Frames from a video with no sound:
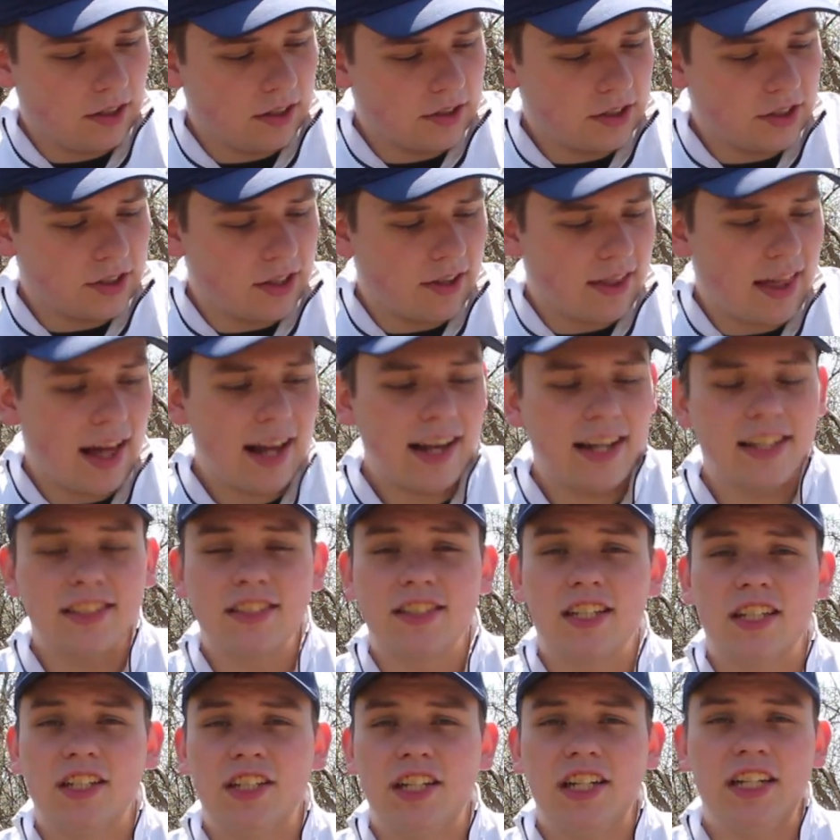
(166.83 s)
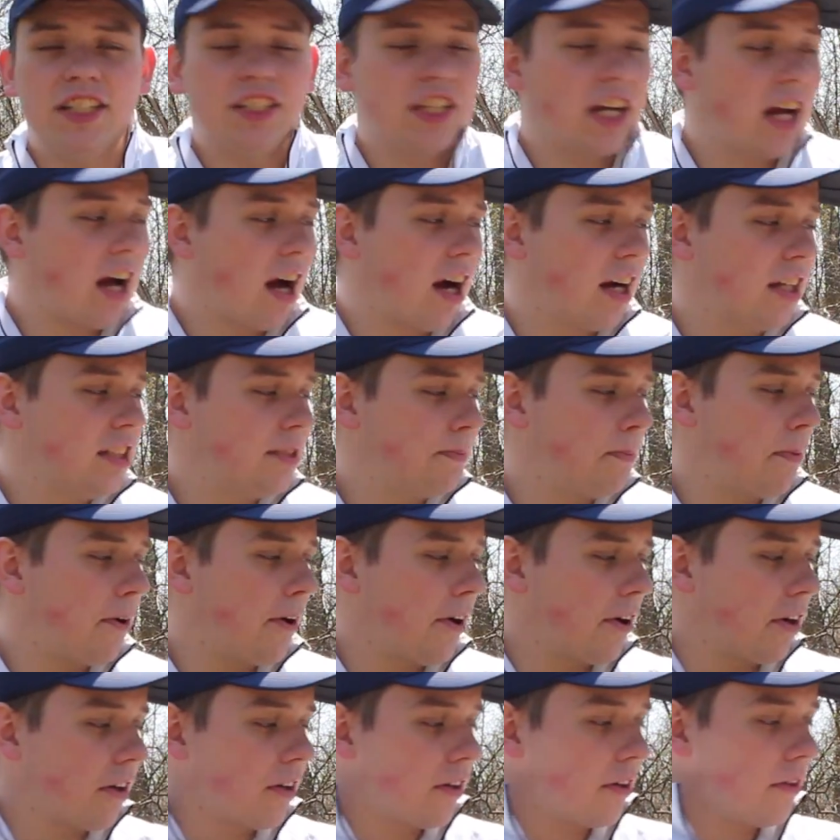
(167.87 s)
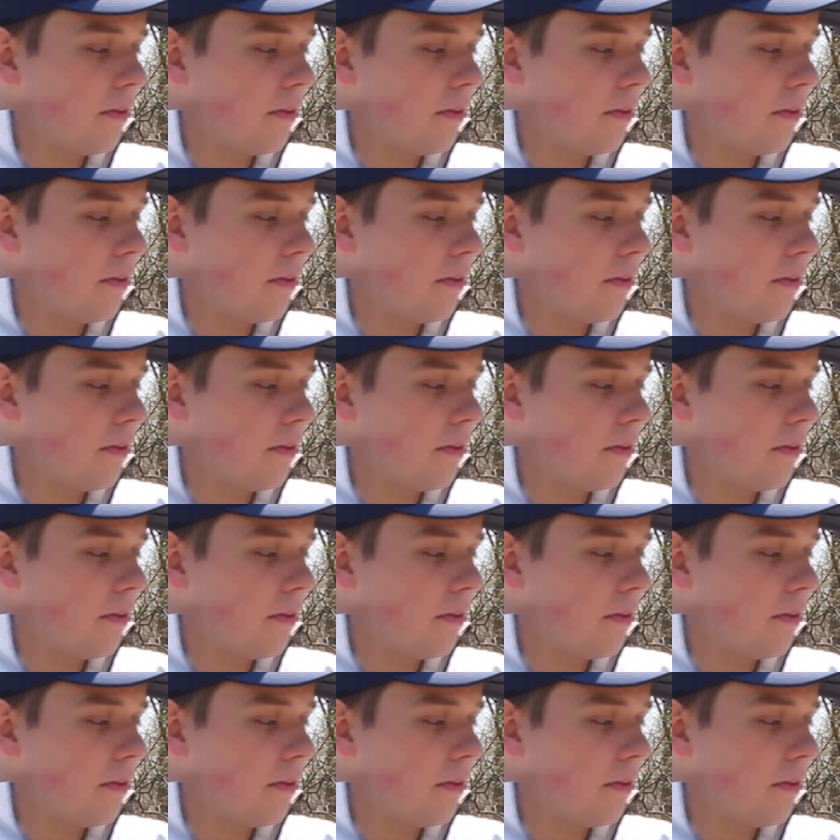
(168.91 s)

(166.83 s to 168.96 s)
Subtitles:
So that is the DJI Spark.